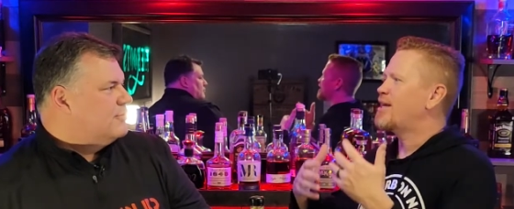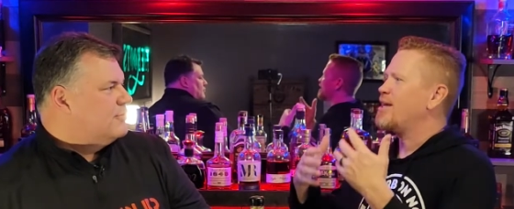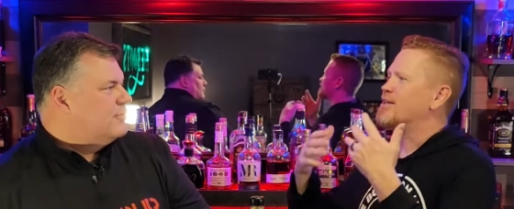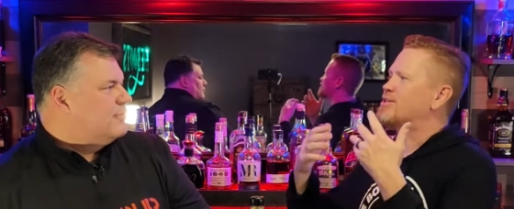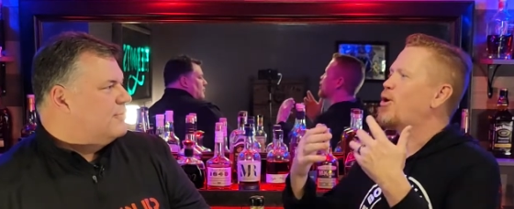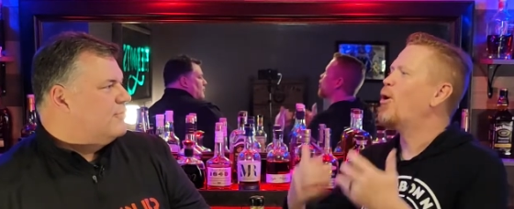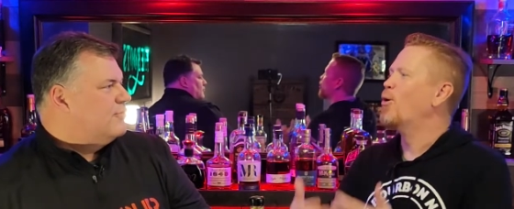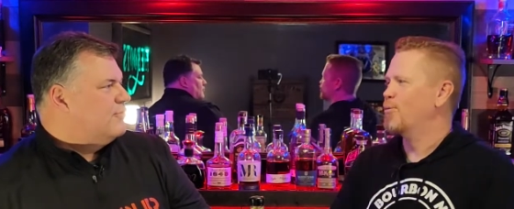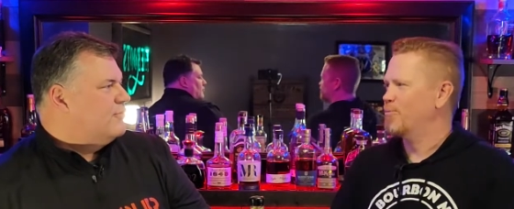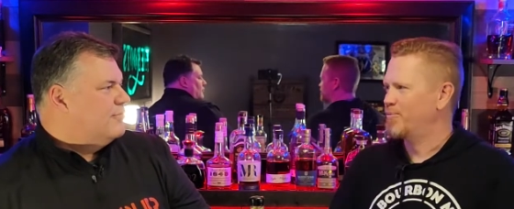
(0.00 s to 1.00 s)
Speaker 1: it's
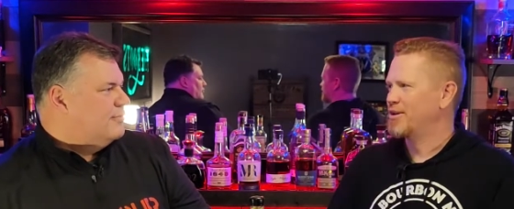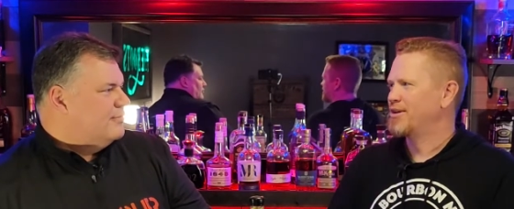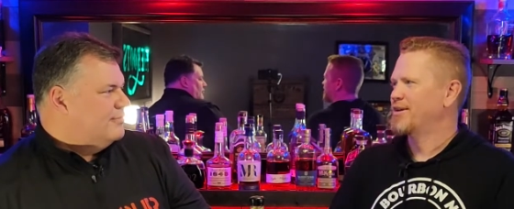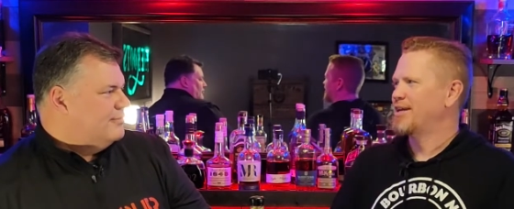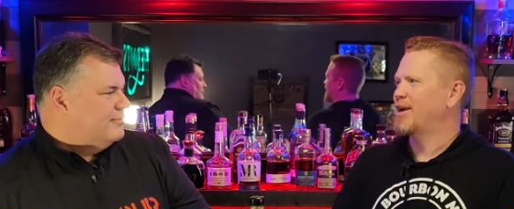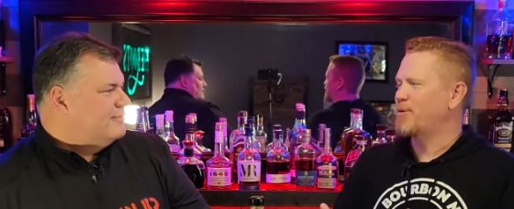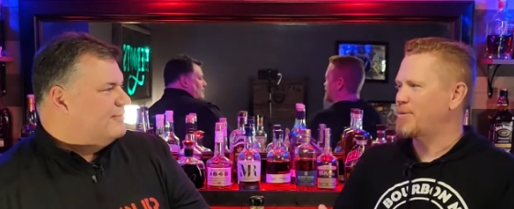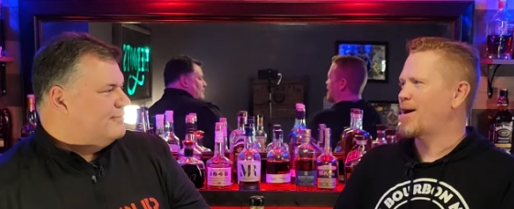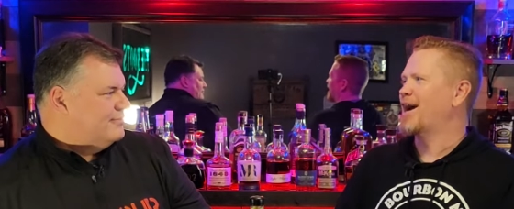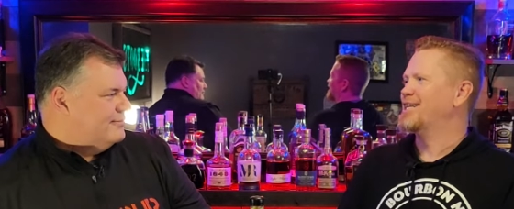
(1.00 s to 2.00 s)
home. It
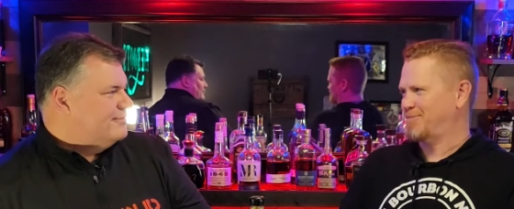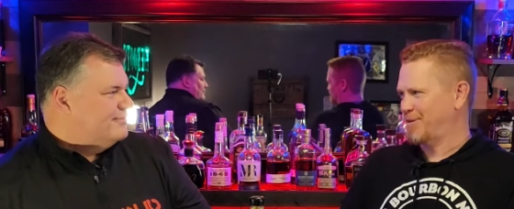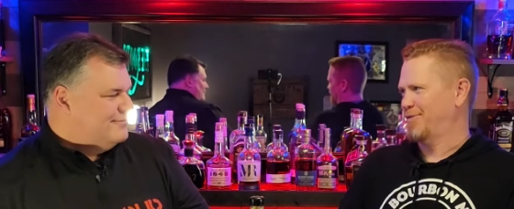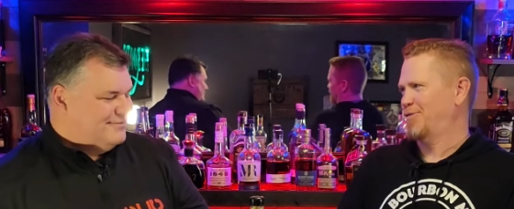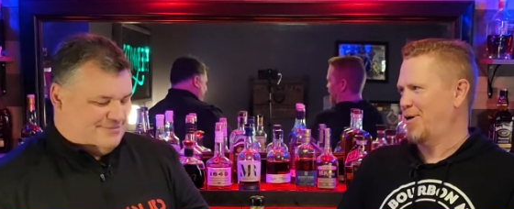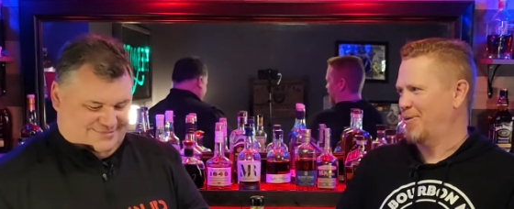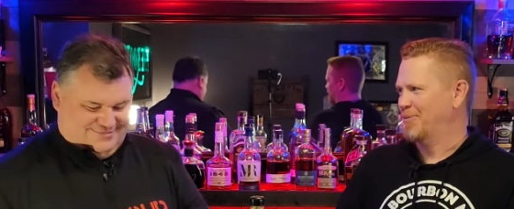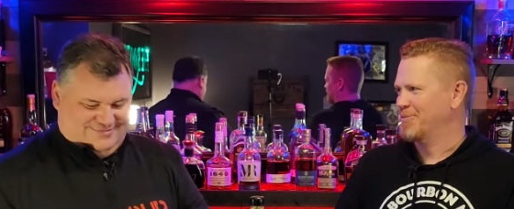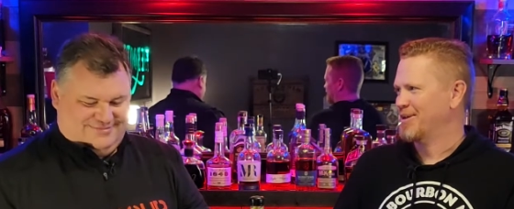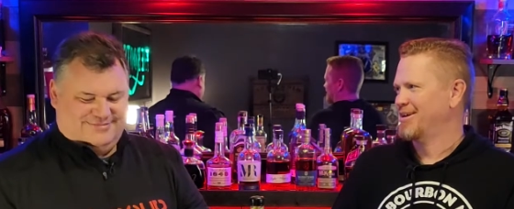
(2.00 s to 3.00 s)
reminds me of
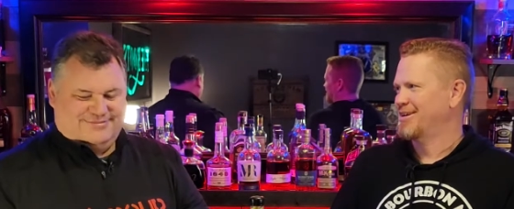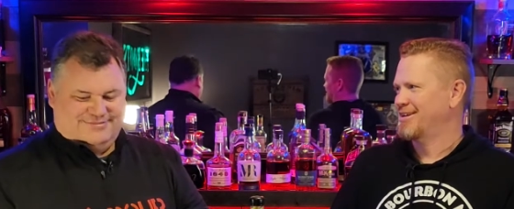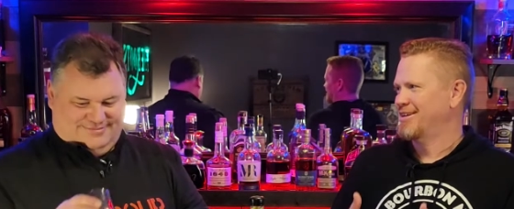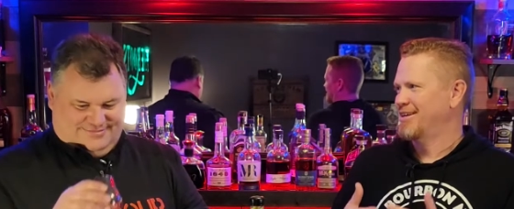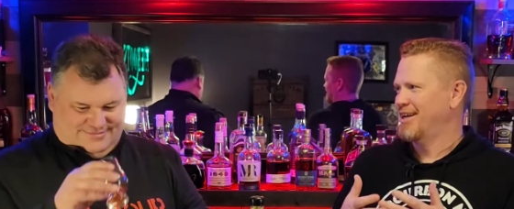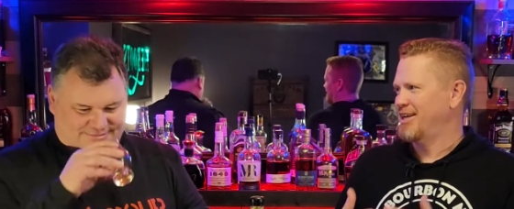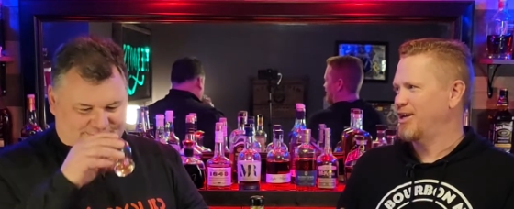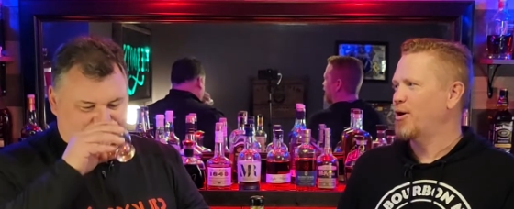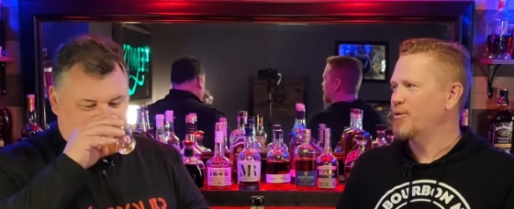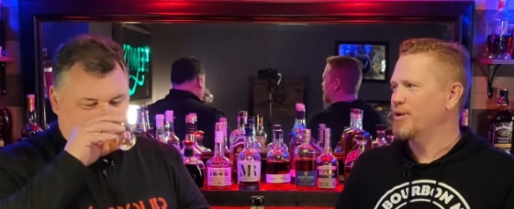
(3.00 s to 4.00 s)
home.
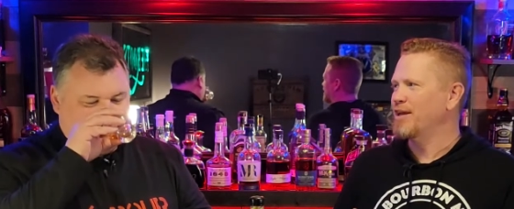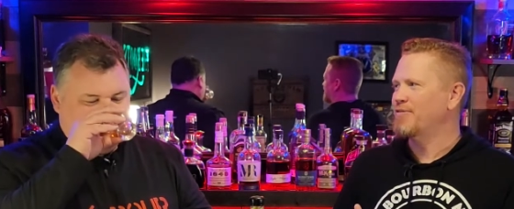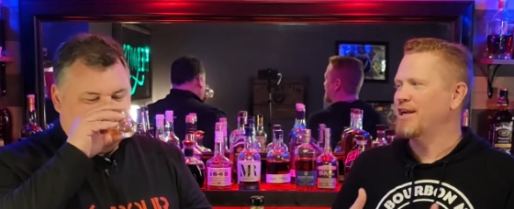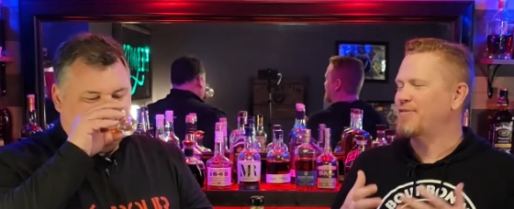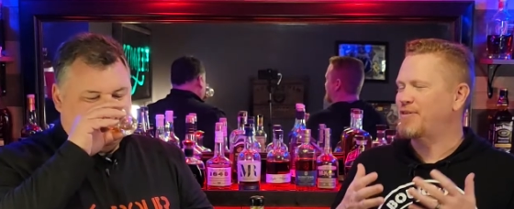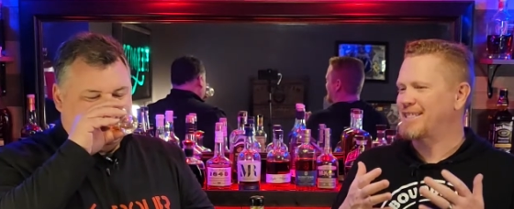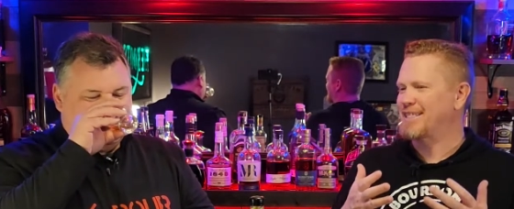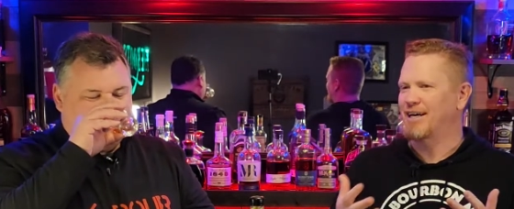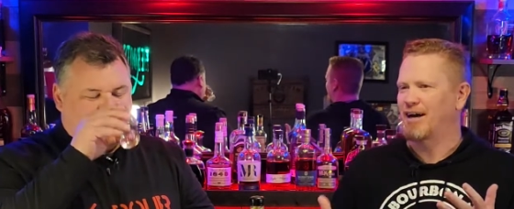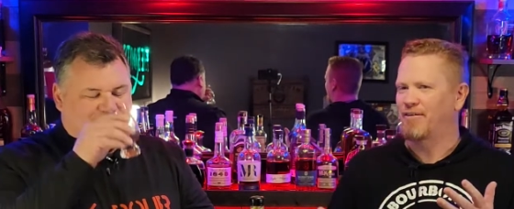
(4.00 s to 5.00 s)
You know, even if
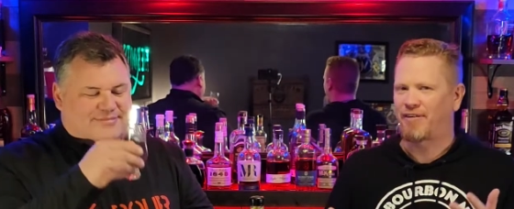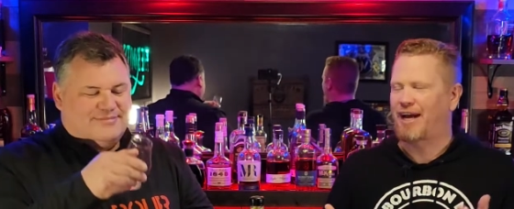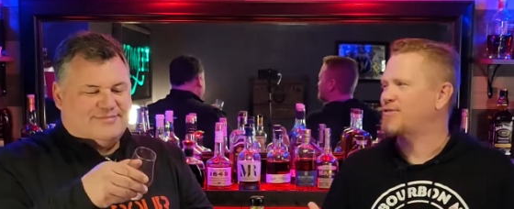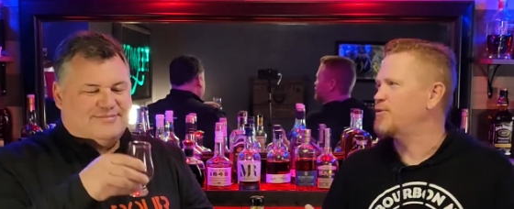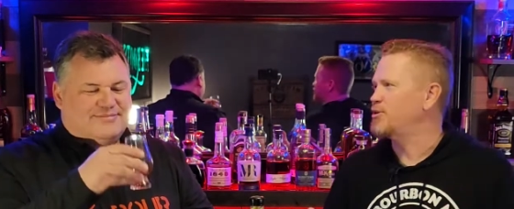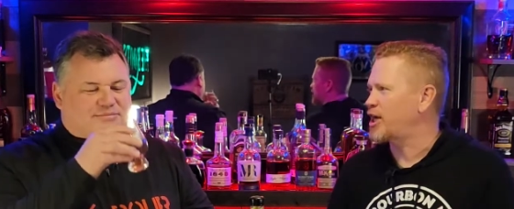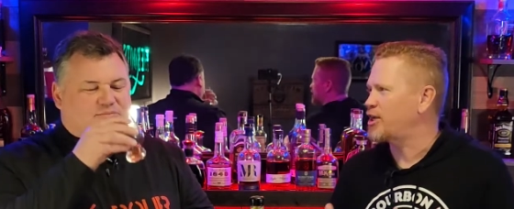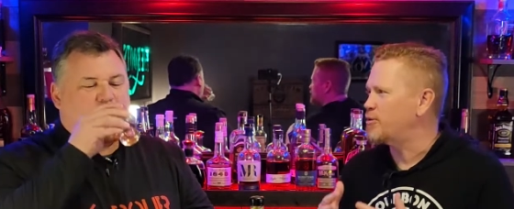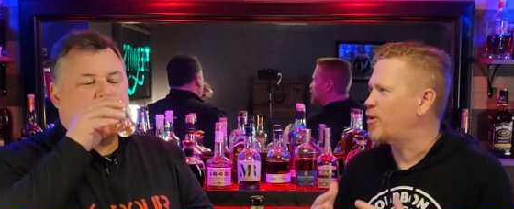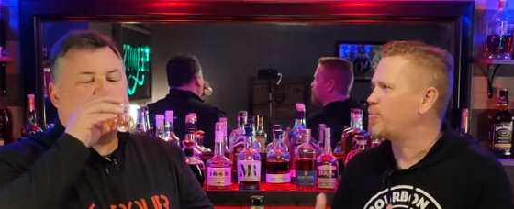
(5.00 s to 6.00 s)
it's a, a fast food
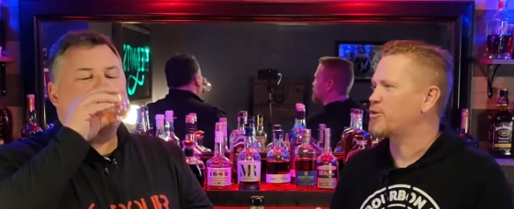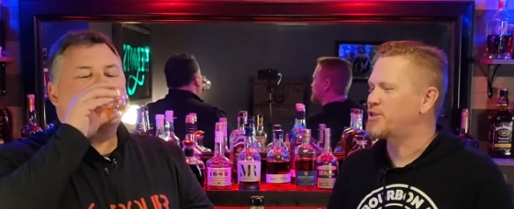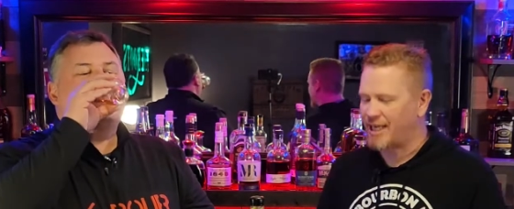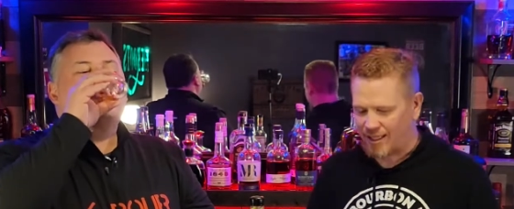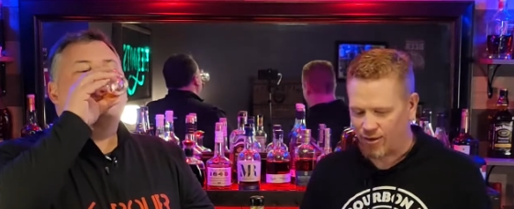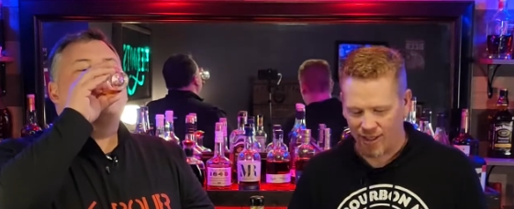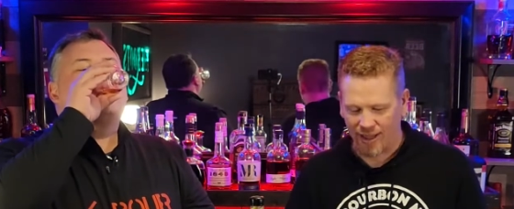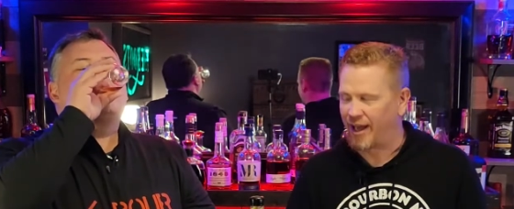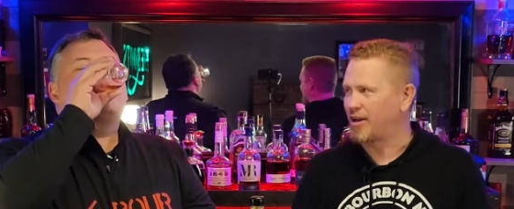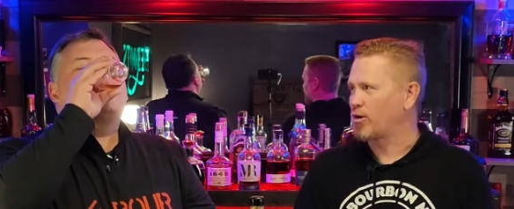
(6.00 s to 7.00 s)
chain you don't
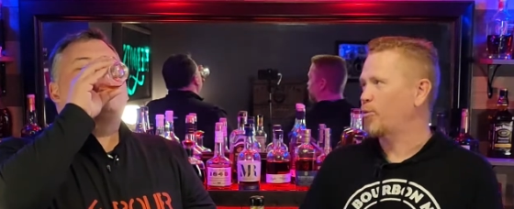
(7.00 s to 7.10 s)
particularly like or